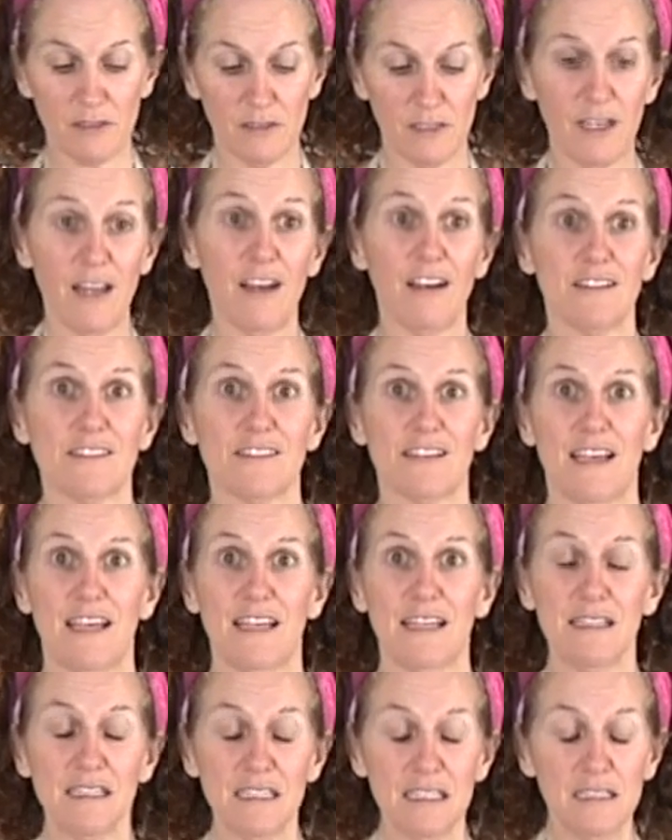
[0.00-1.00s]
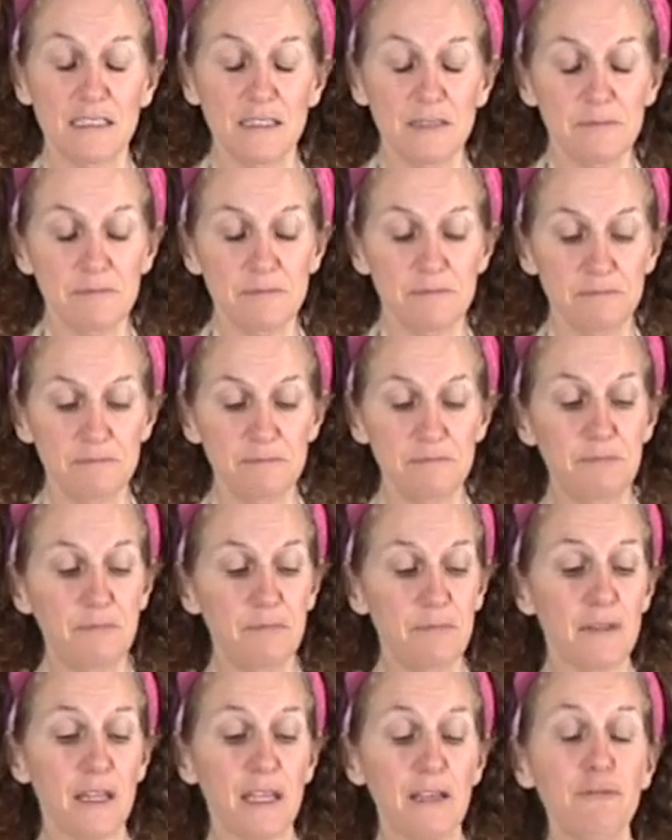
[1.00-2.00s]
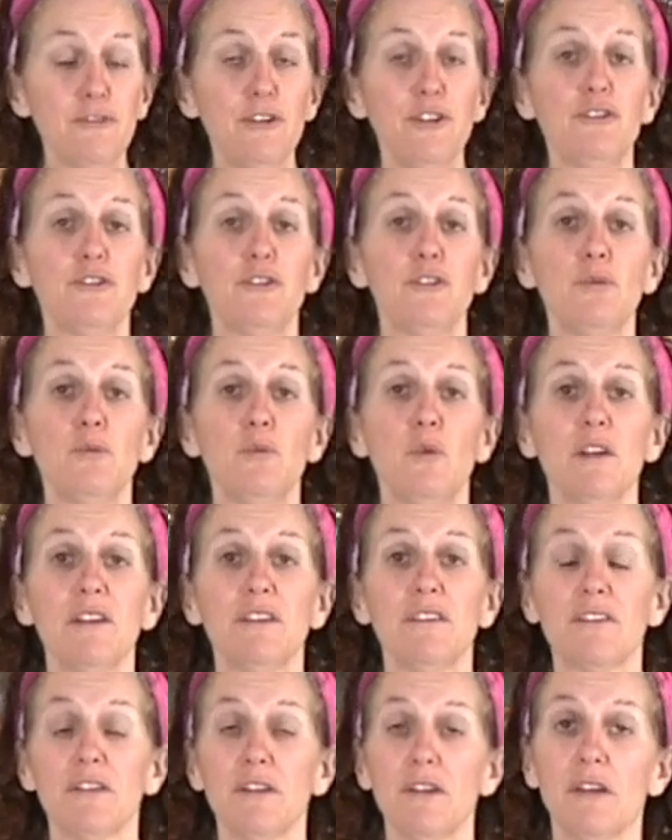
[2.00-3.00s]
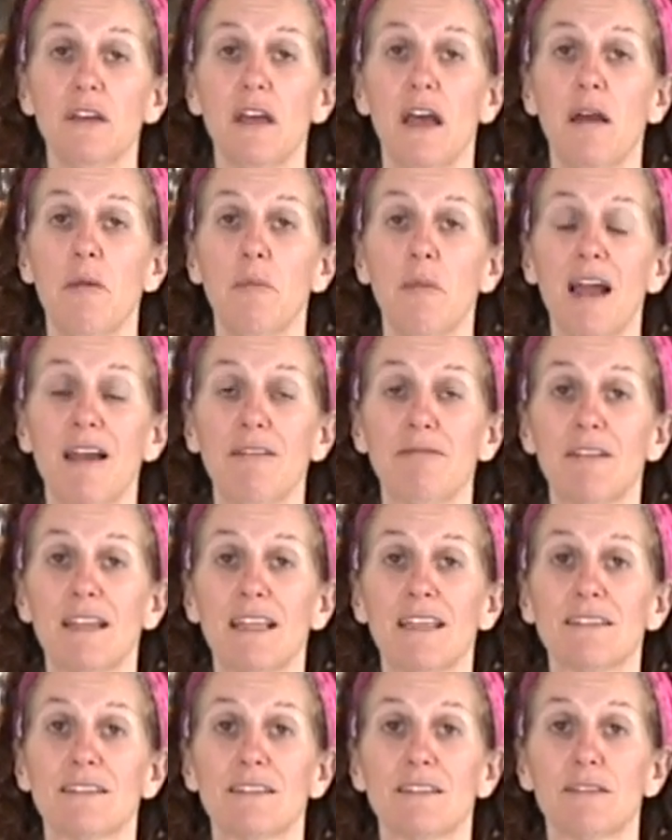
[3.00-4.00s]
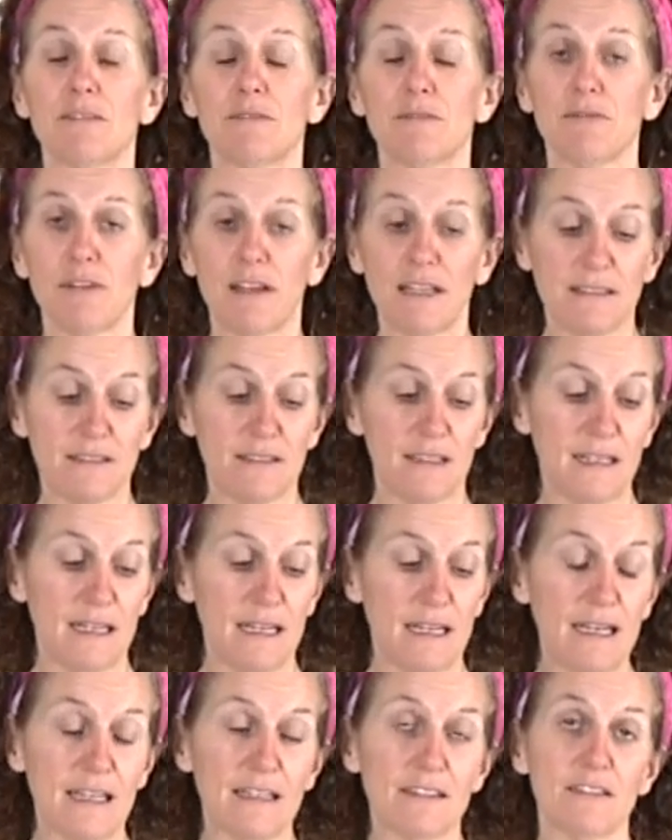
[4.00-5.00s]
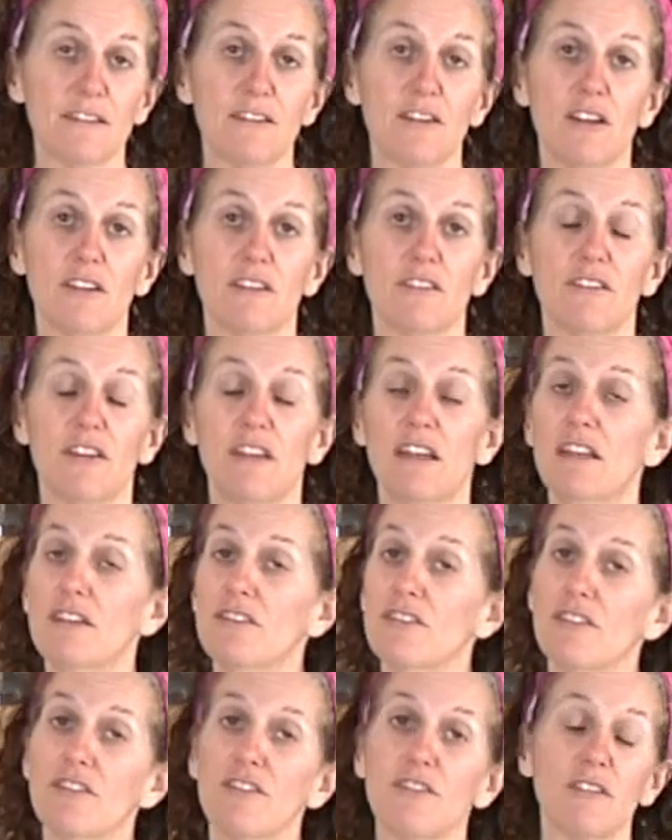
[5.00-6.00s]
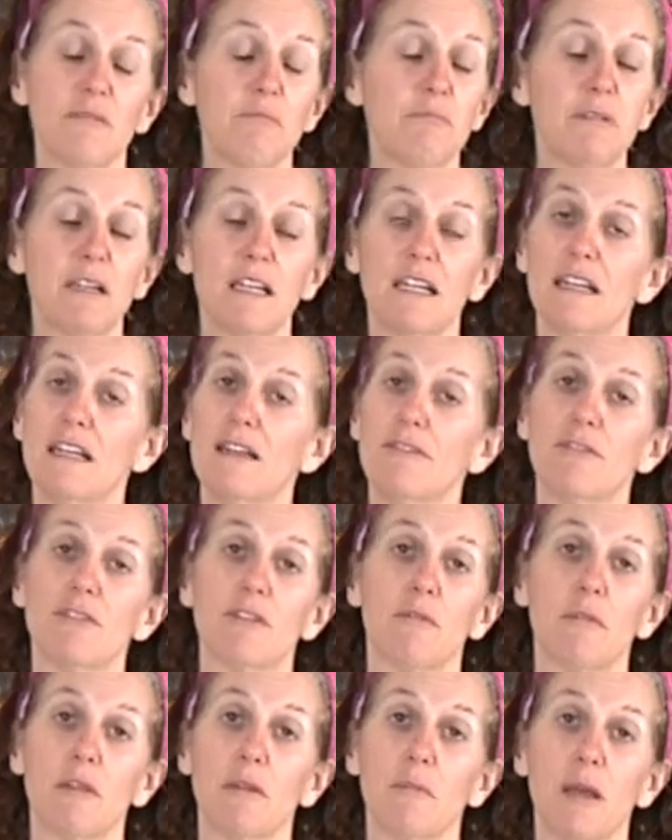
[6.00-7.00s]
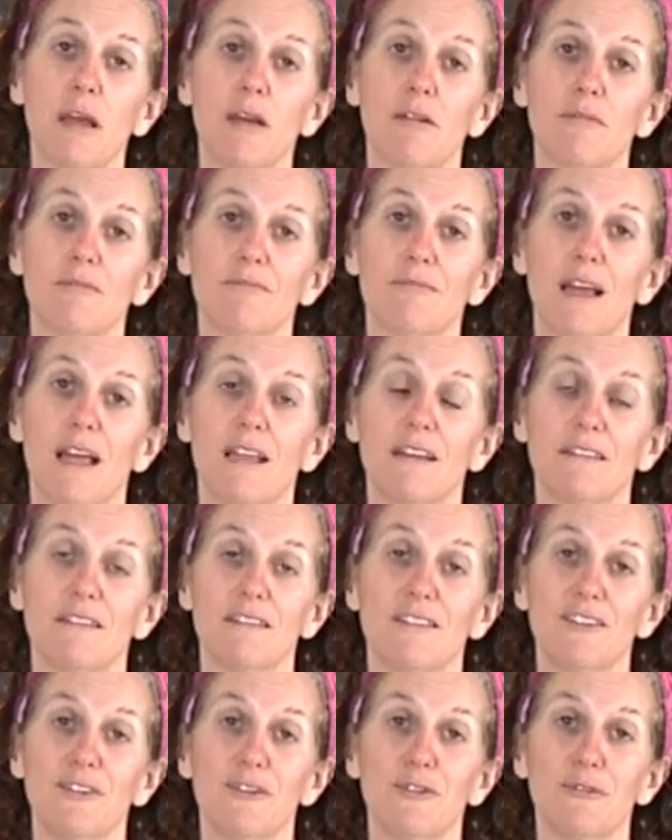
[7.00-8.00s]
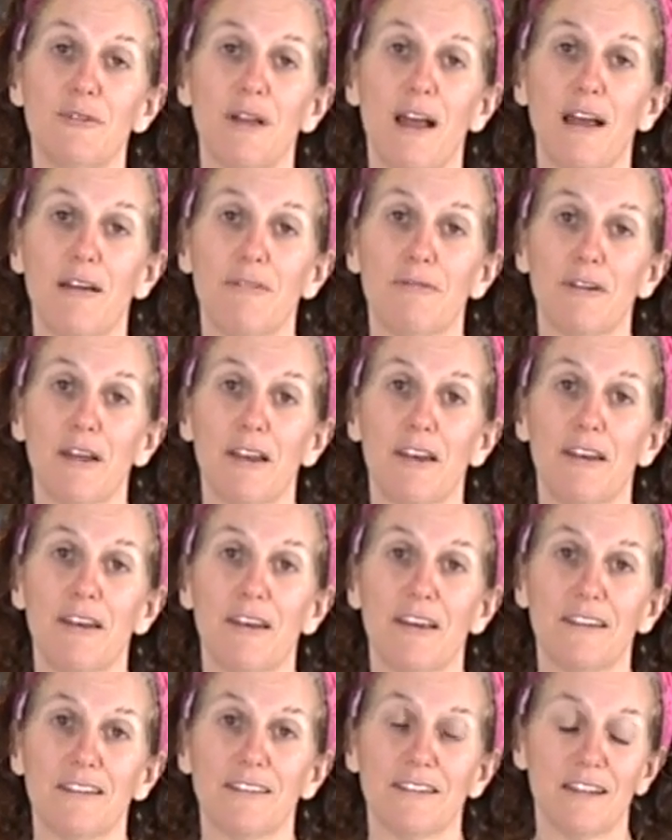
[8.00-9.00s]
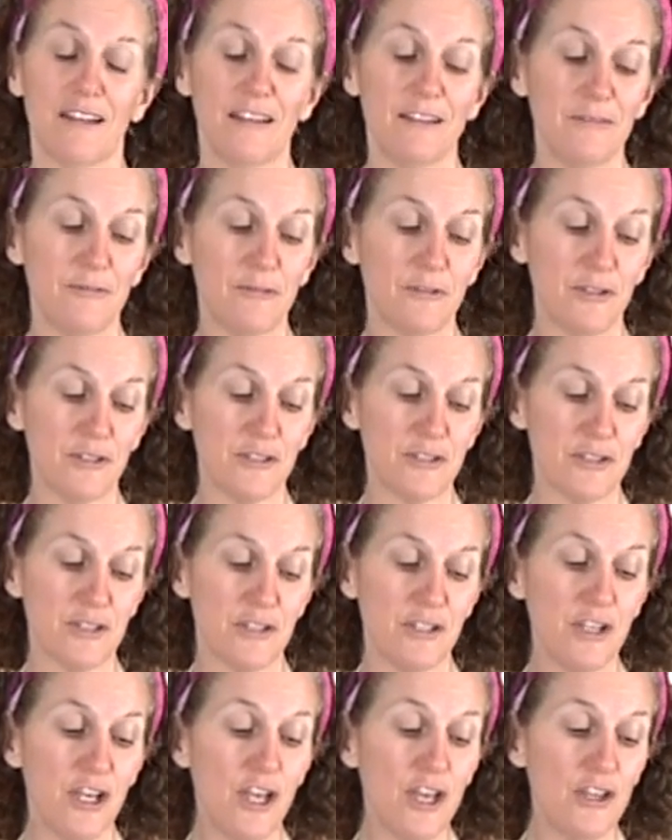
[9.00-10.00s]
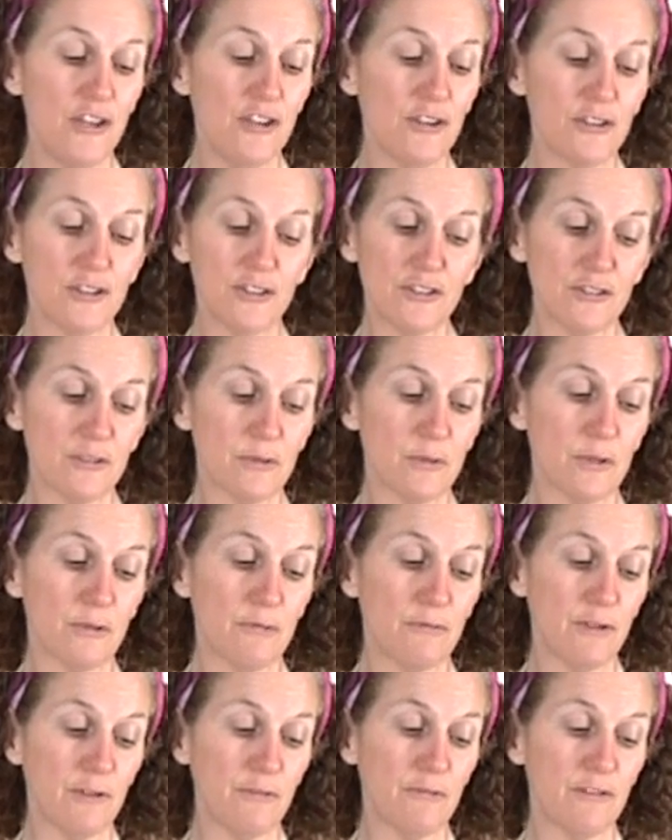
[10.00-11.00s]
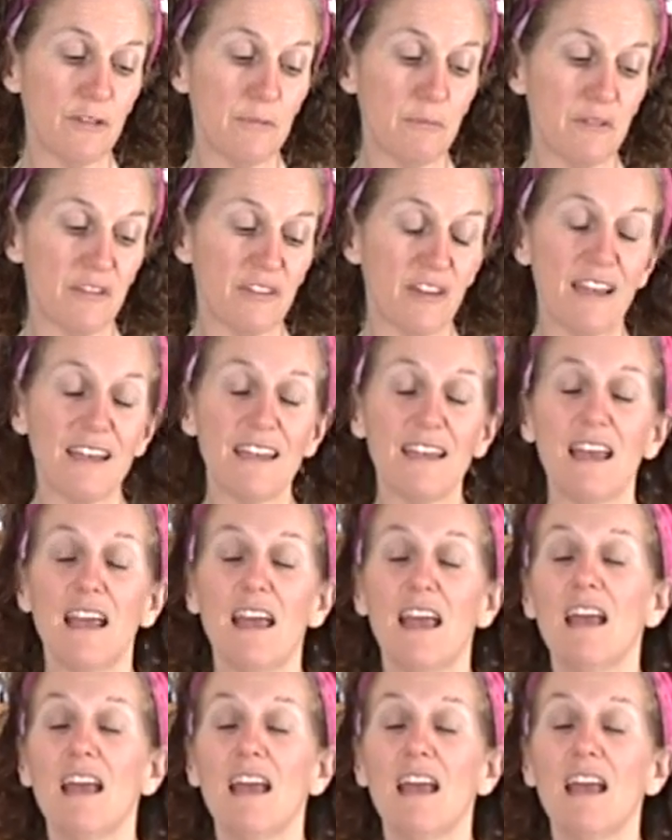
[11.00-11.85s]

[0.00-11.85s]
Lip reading: latte. If you do want to have less fat in it, less nuts in it, just simply leave some of them out and you'll have a nice light version. You could do it with 50%